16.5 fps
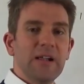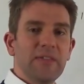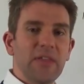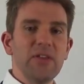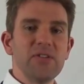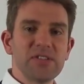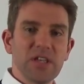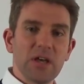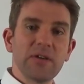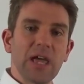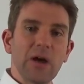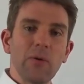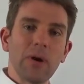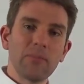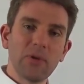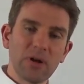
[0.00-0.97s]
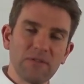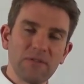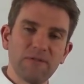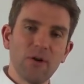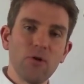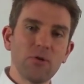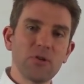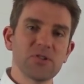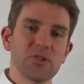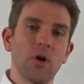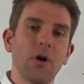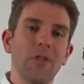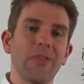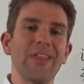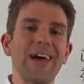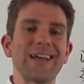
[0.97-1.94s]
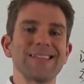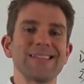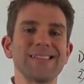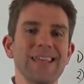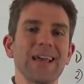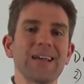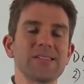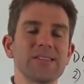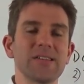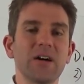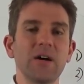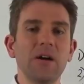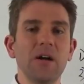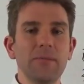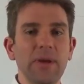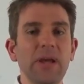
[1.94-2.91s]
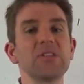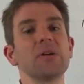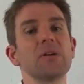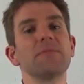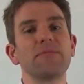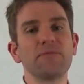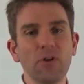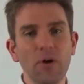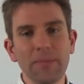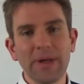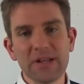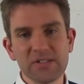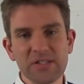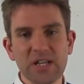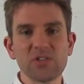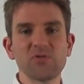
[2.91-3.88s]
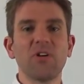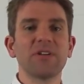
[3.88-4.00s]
then you say, okay, well, I'm going to focus on that sector because I'm from that sector,